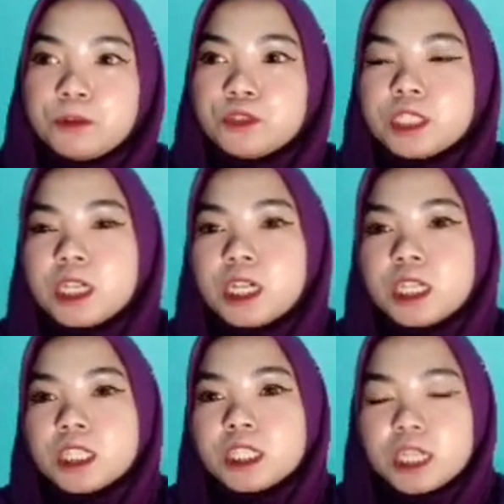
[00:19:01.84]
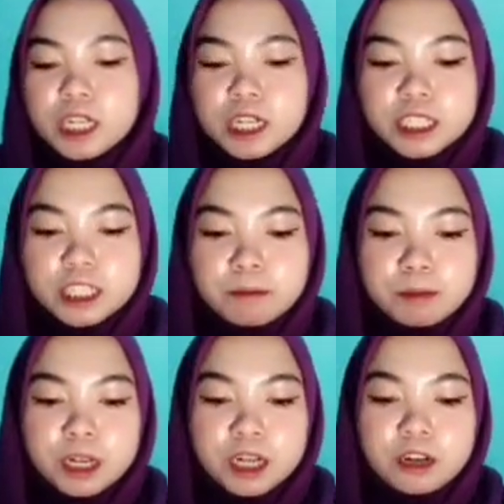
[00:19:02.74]
put the circle
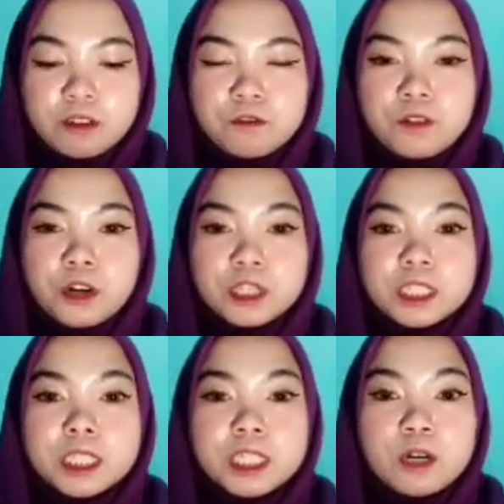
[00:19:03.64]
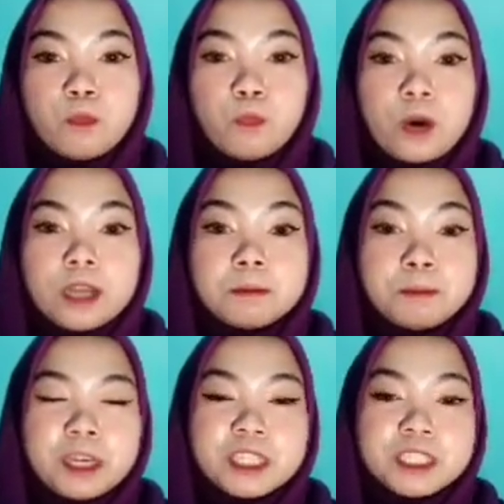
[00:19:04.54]
symbol for the one
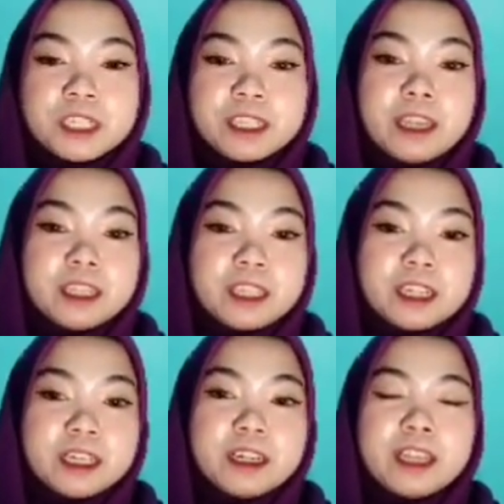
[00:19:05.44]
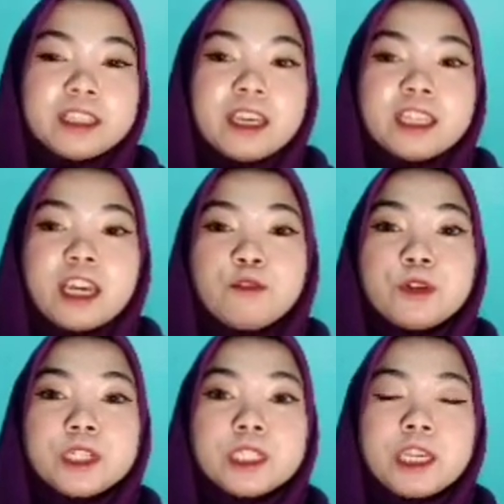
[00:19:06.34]
page connector, and then I
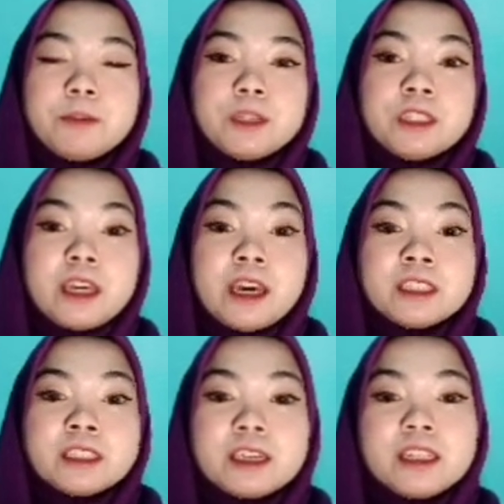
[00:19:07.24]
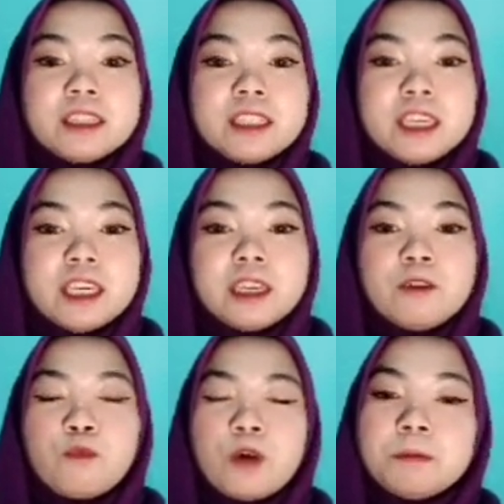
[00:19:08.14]
will rename it as a D
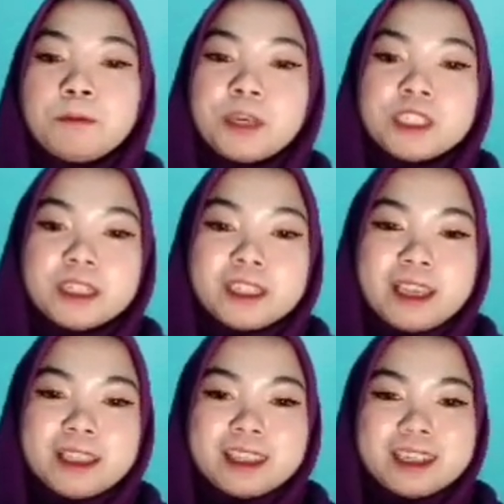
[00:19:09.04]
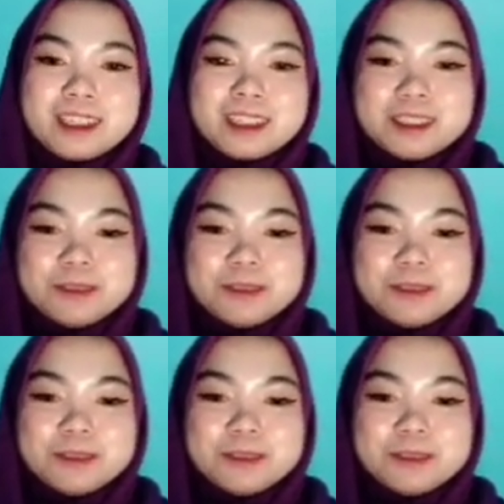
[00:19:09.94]
one page connector.